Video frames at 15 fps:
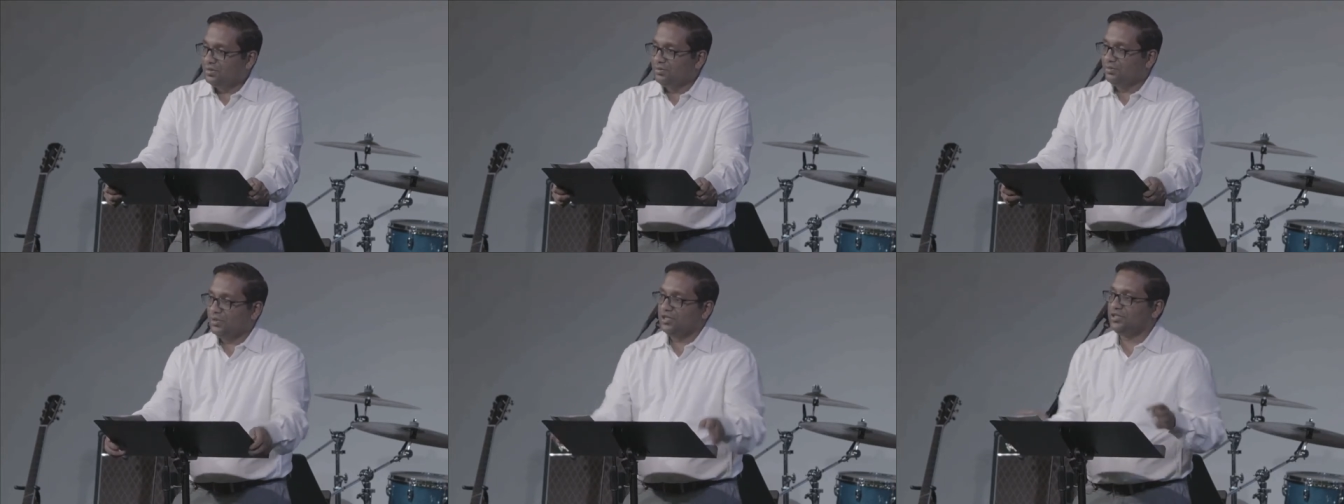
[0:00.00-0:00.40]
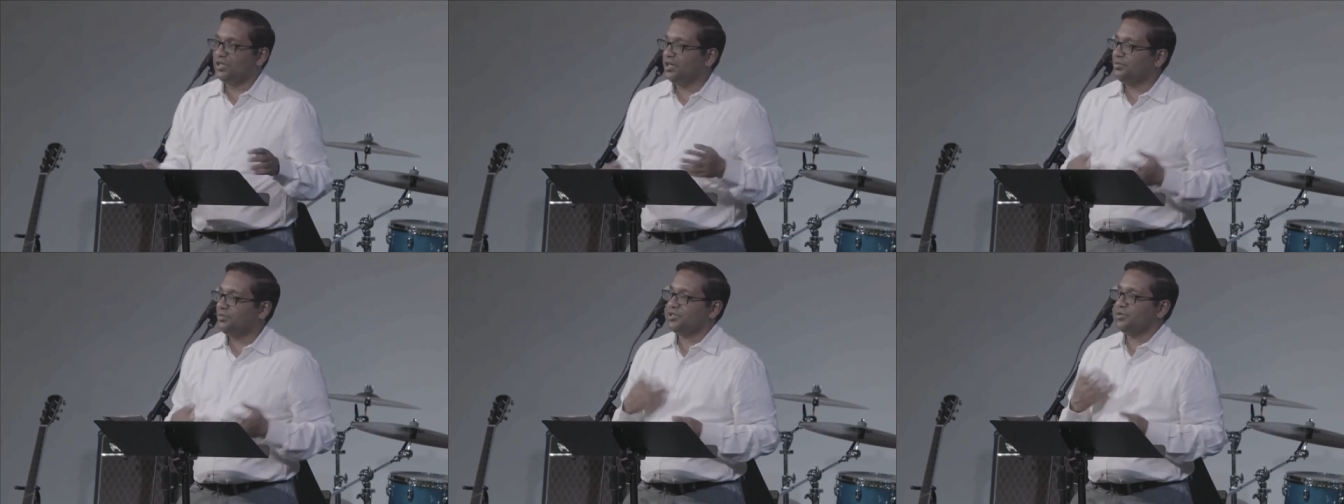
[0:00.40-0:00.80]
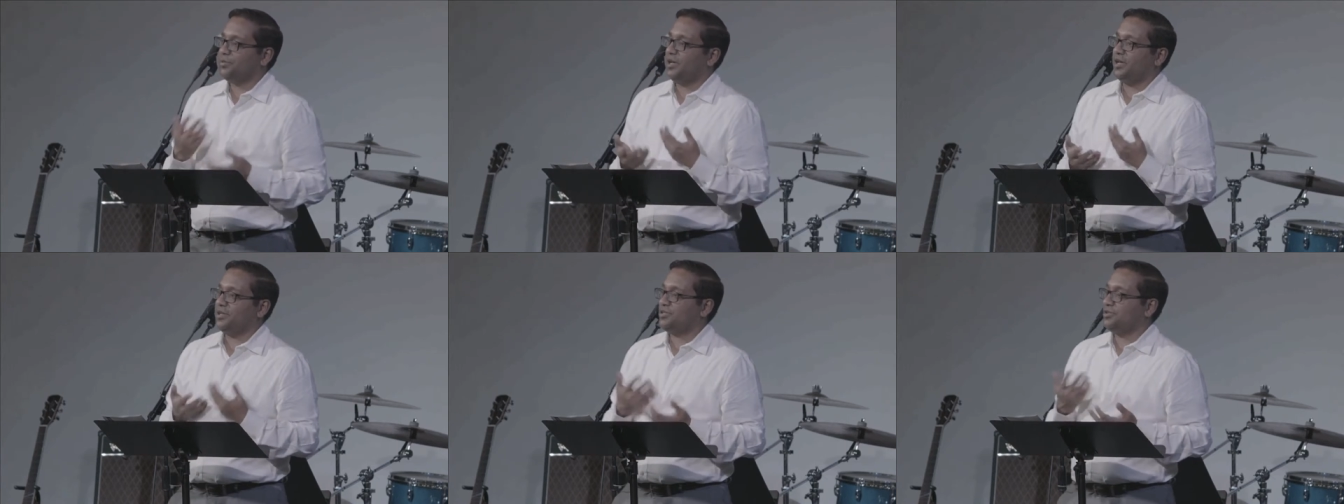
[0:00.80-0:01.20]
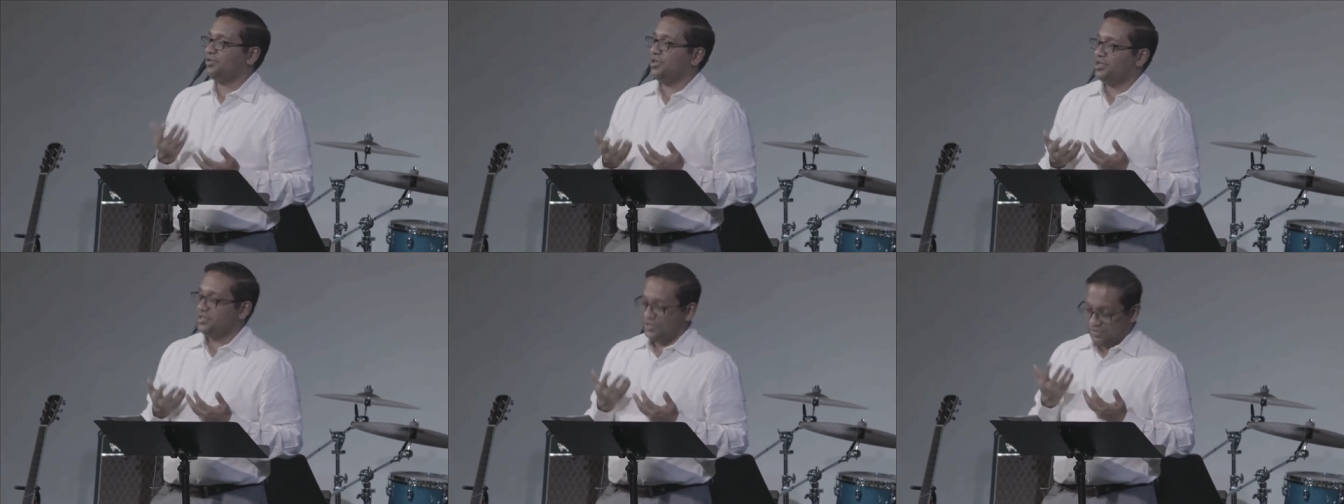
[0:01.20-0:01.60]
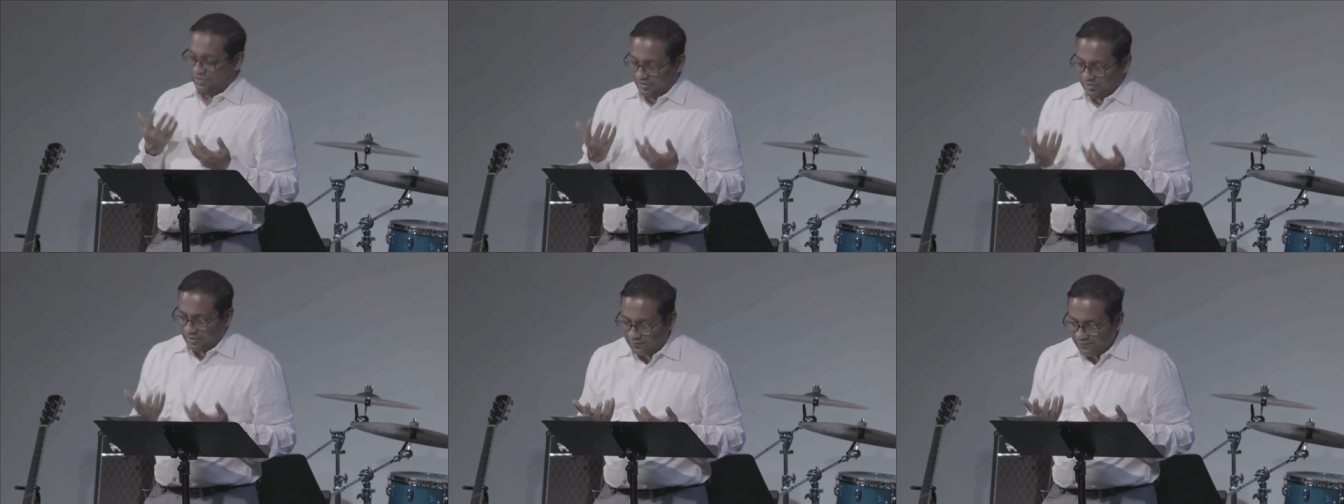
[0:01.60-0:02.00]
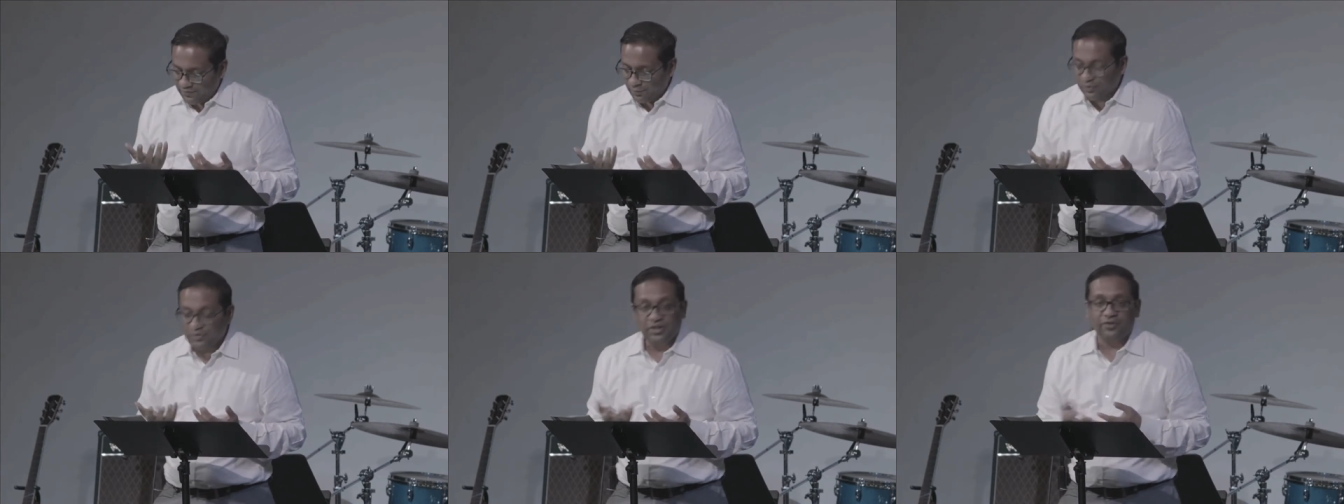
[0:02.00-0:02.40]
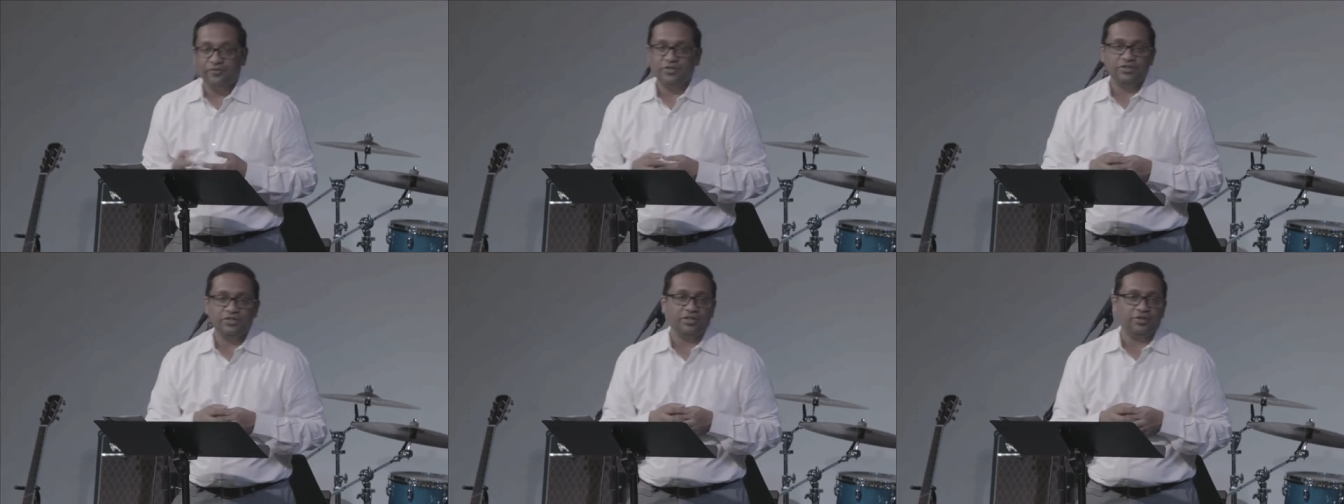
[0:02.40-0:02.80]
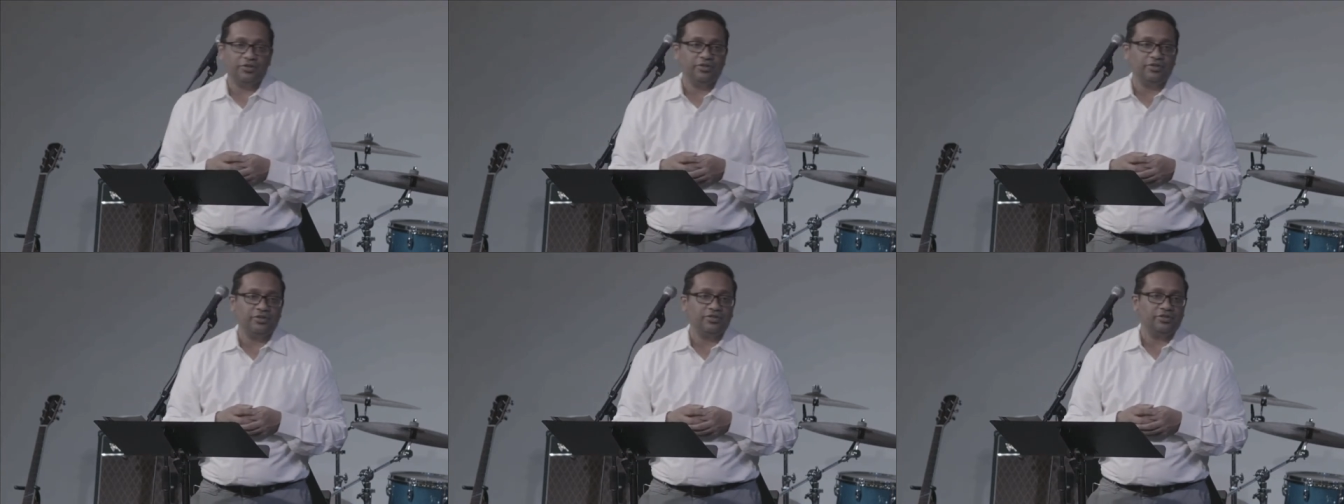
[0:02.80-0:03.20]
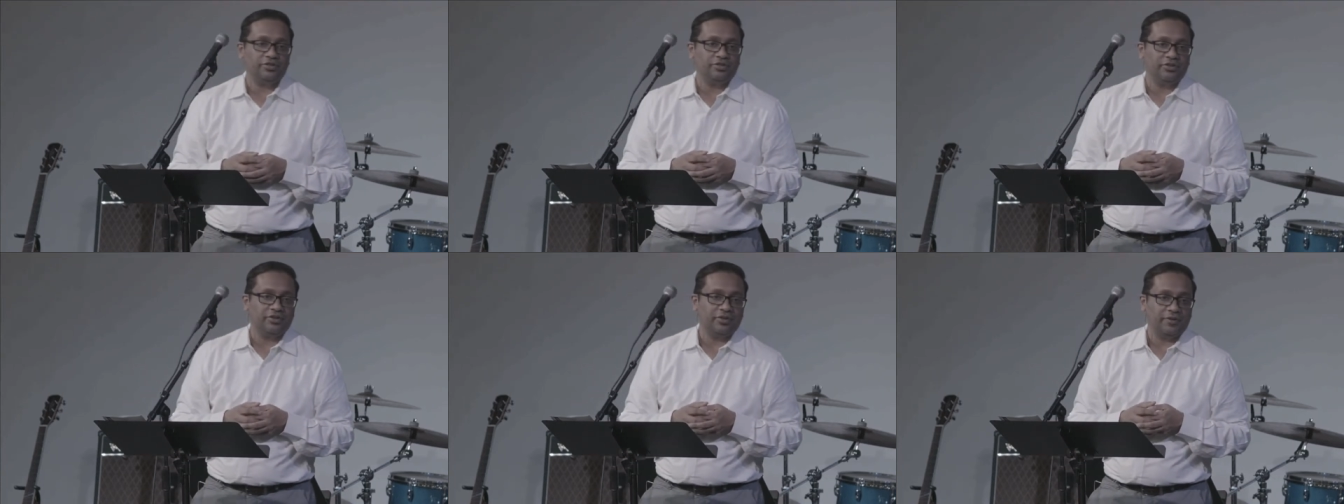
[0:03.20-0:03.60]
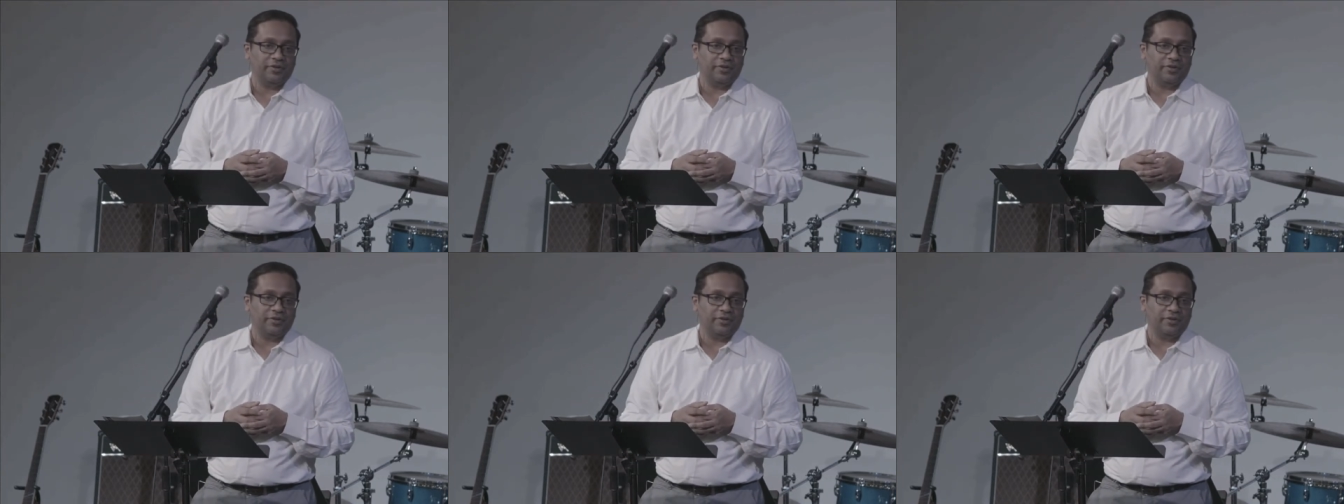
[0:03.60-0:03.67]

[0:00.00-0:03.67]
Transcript: My job as a pastor is to love you enough to tell you the truth.